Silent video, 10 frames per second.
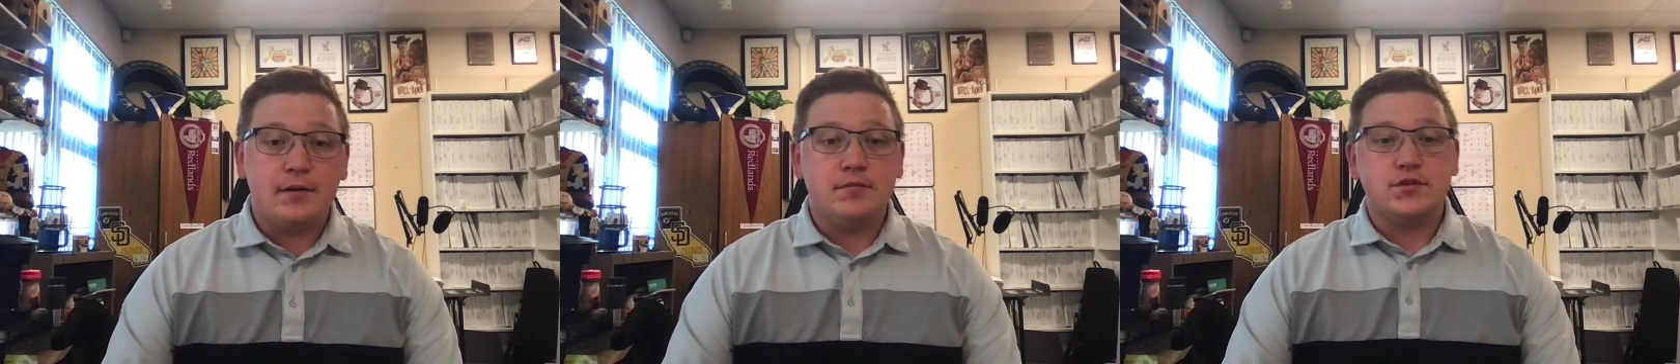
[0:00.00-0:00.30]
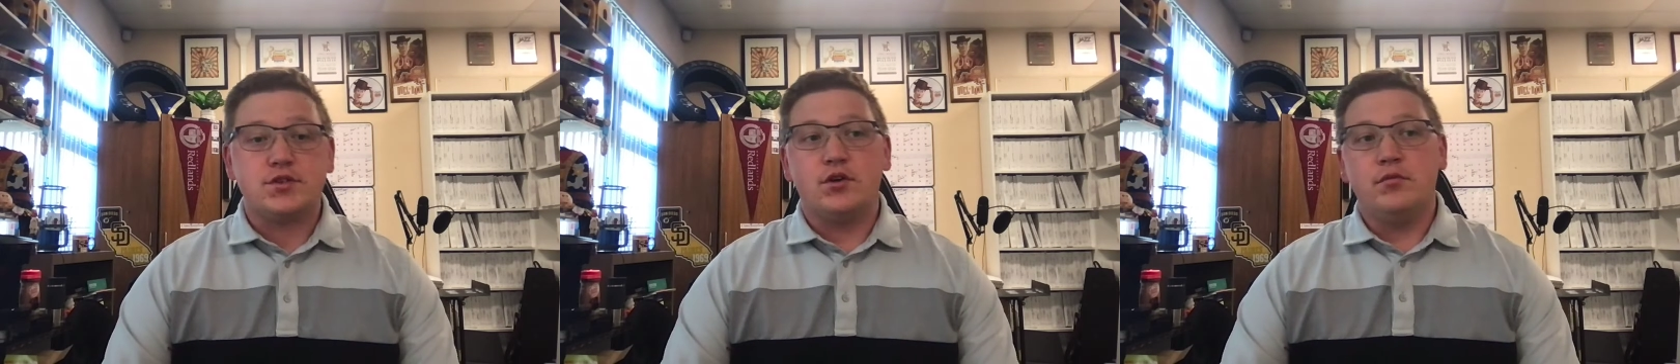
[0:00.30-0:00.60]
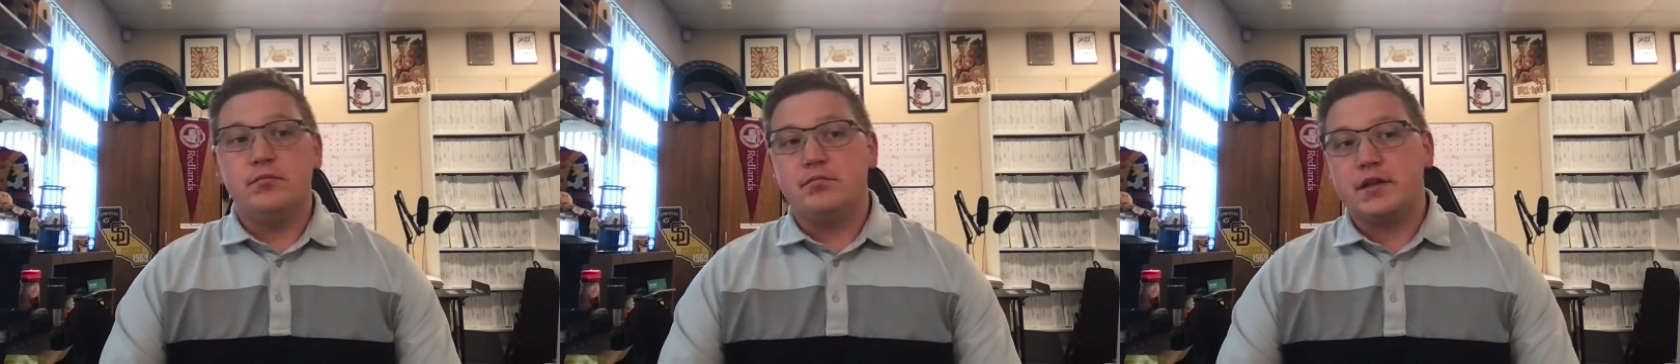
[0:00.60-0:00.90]
So
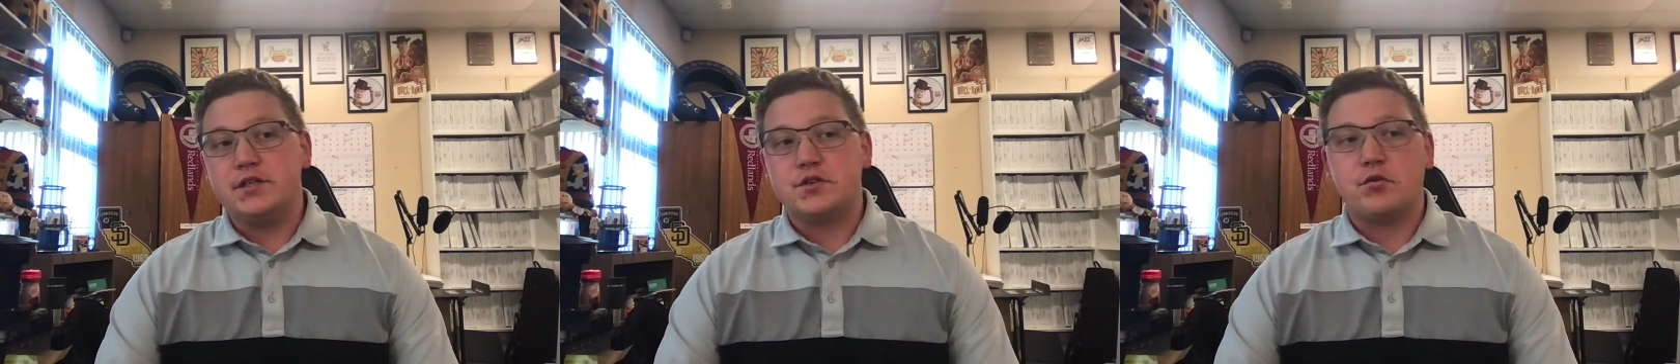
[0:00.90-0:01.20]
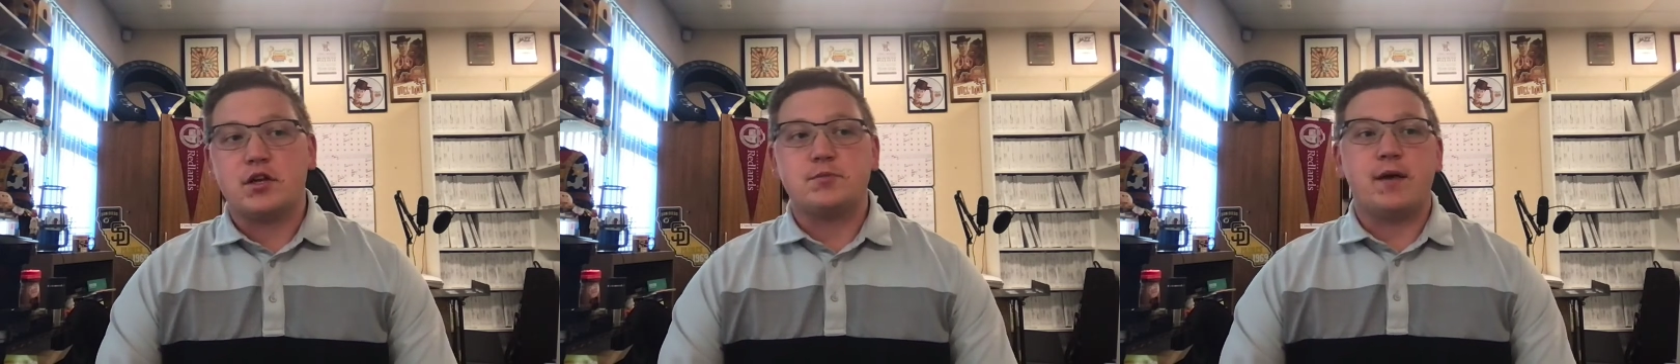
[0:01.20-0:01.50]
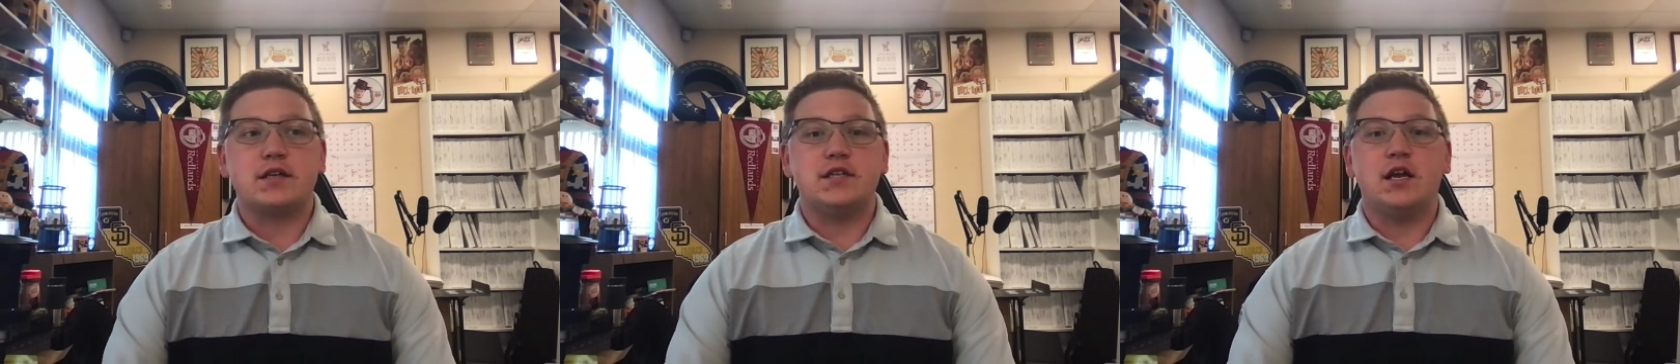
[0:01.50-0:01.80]
please don't
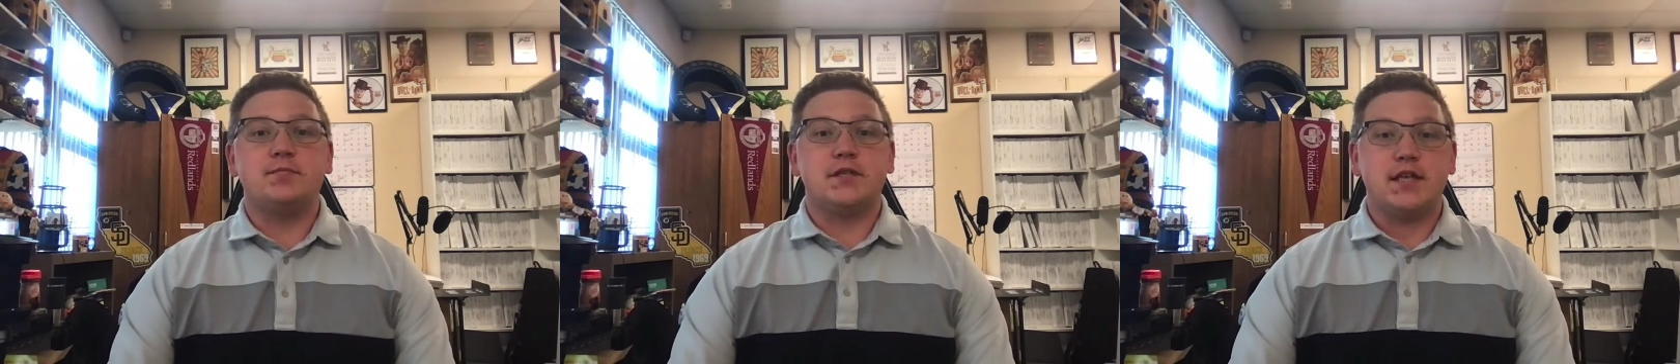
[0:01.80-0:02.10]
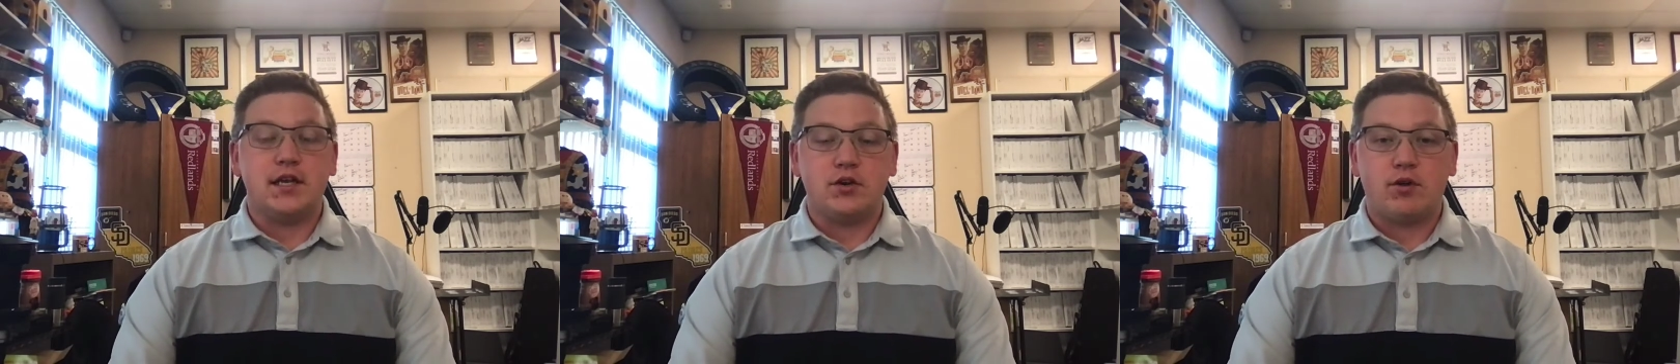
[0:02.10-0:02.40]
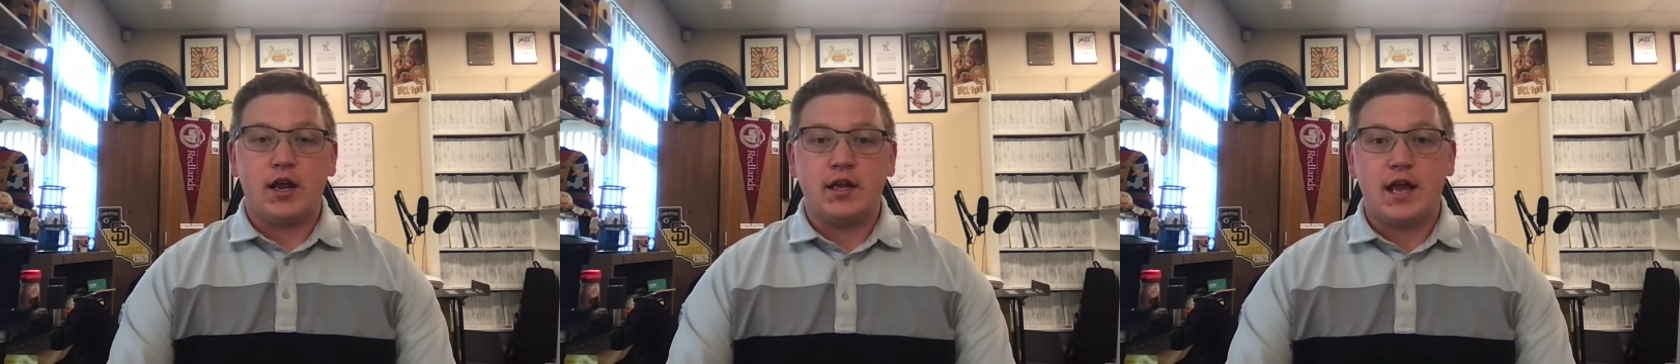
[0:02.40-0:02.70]
expect an up-to-date
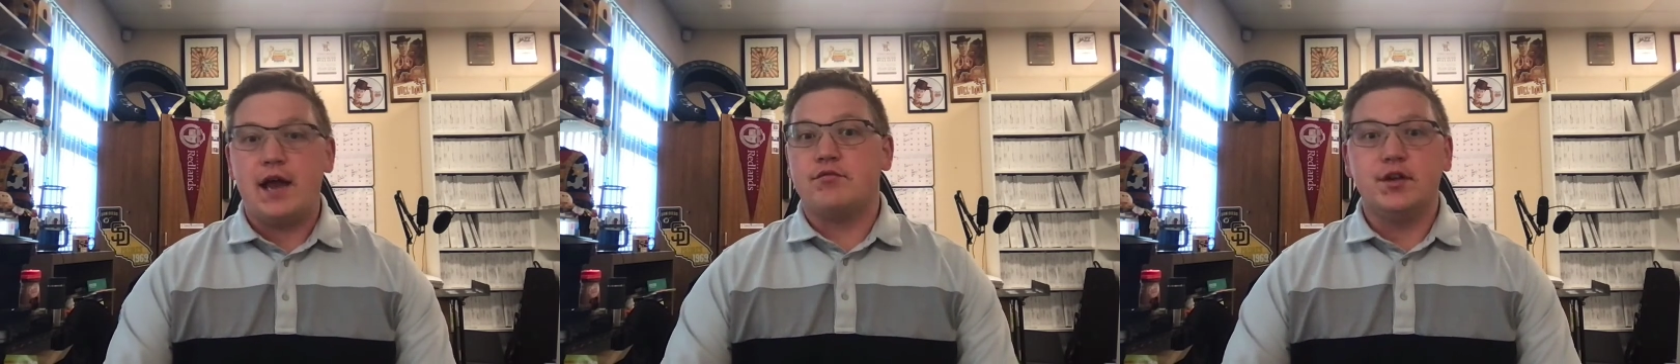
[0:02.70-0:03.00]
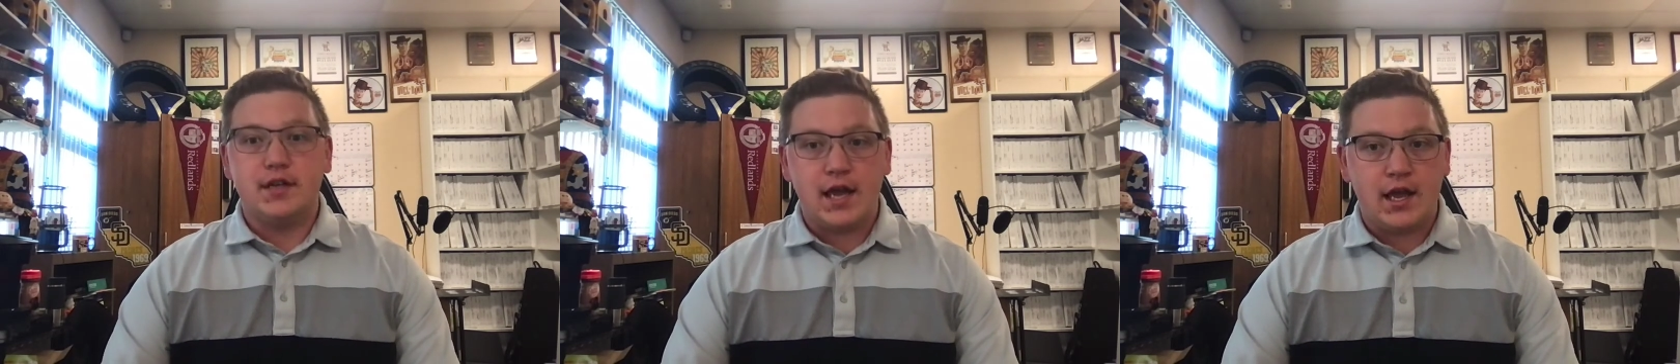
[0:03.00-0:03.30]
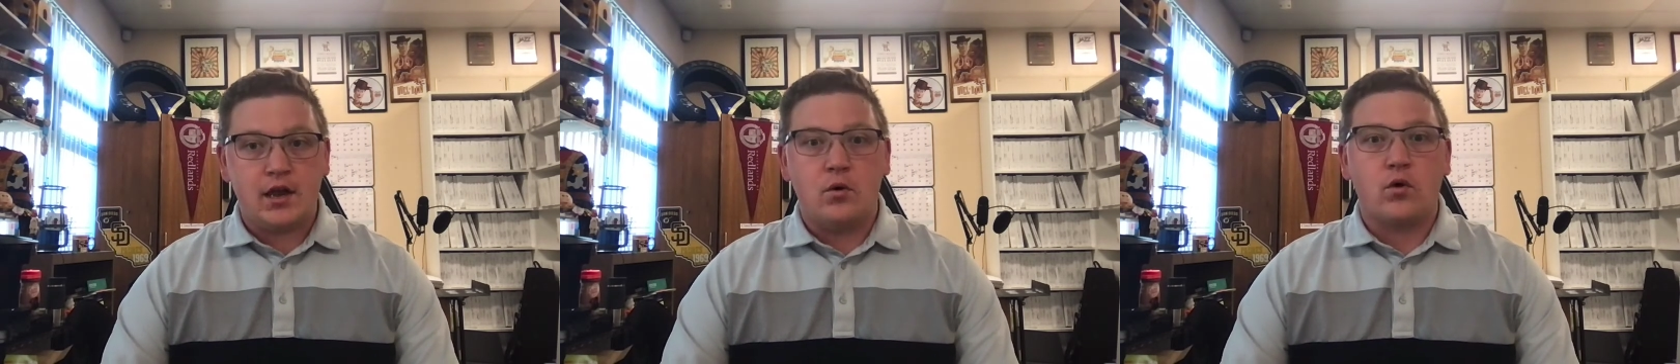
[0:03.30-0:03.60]
grade every
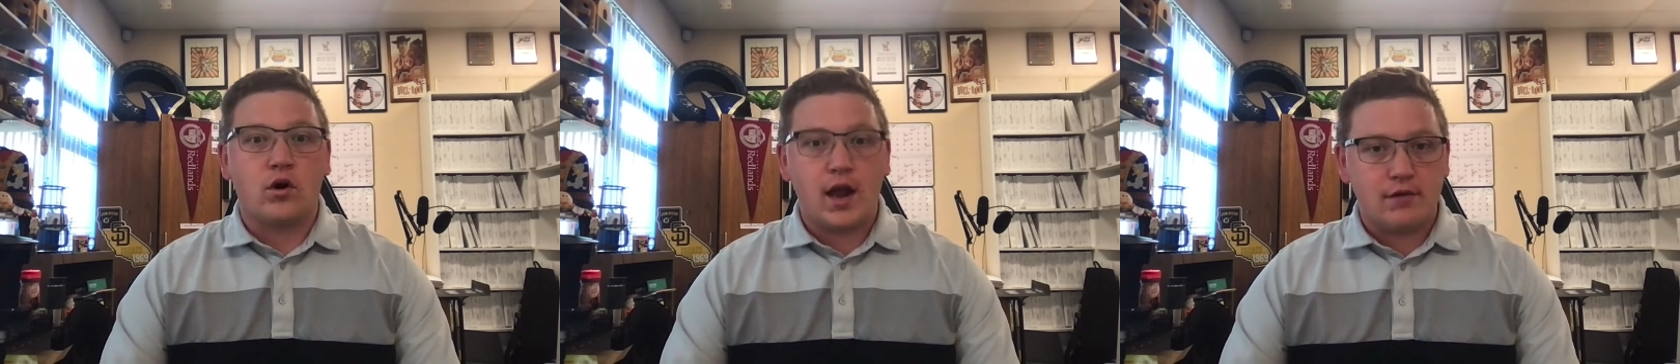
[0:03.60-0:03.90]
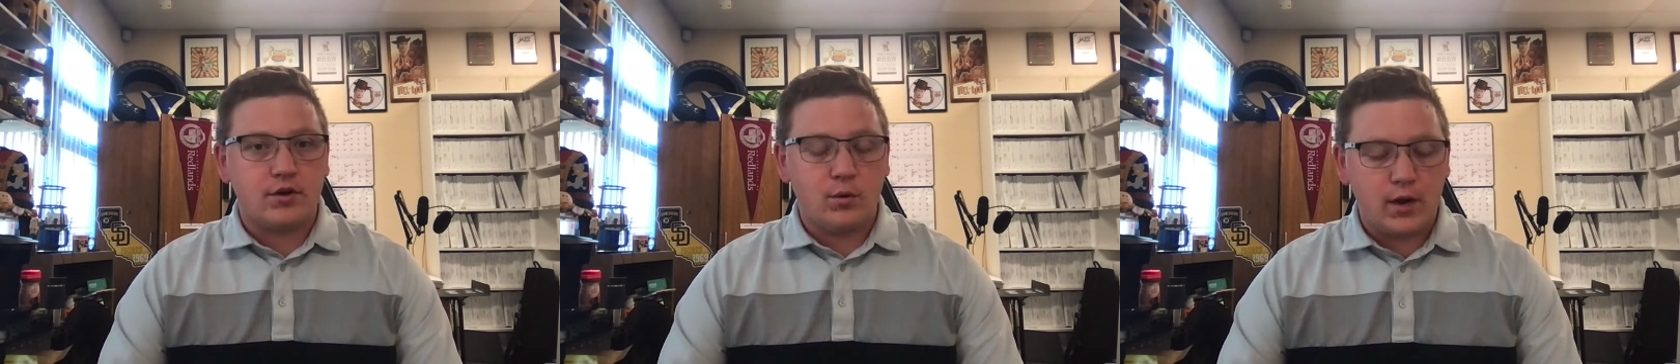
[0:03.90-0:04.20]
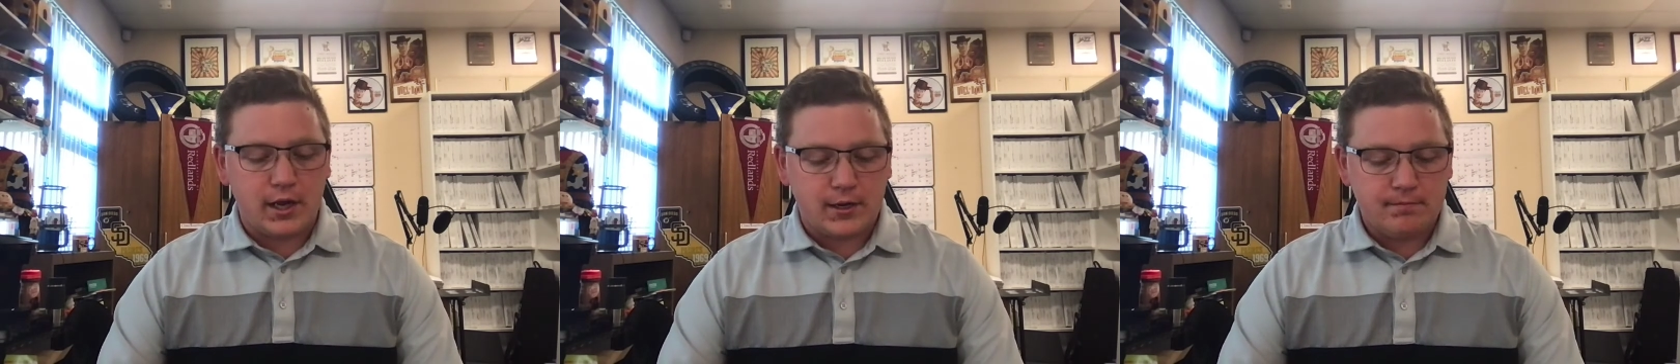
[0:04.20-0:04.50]
day or every
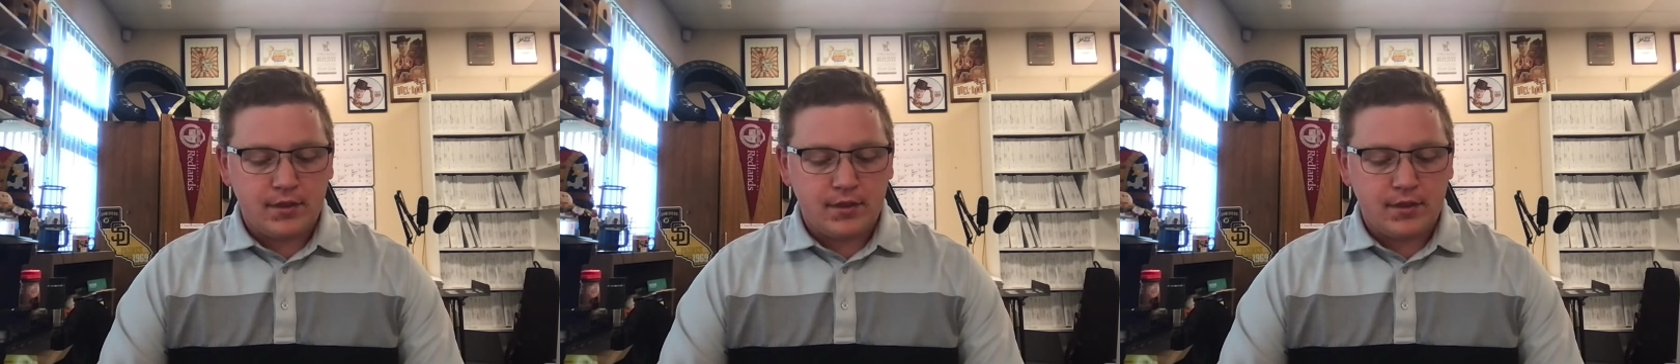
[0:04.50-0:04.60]
week.